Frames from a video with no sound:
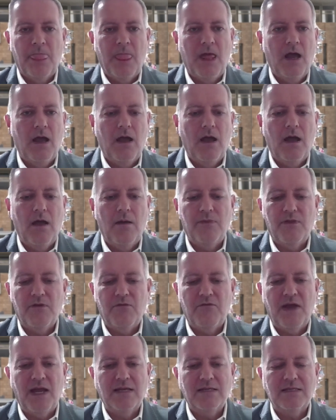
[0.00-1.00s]
The
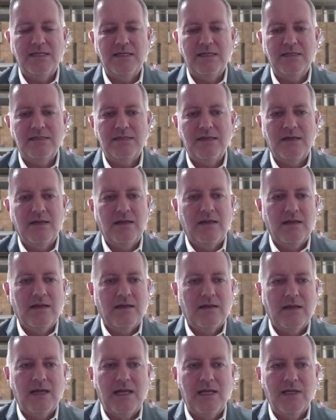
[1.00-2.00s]
fact is,
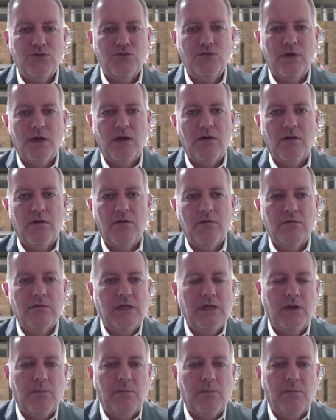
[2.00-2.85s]
Israel,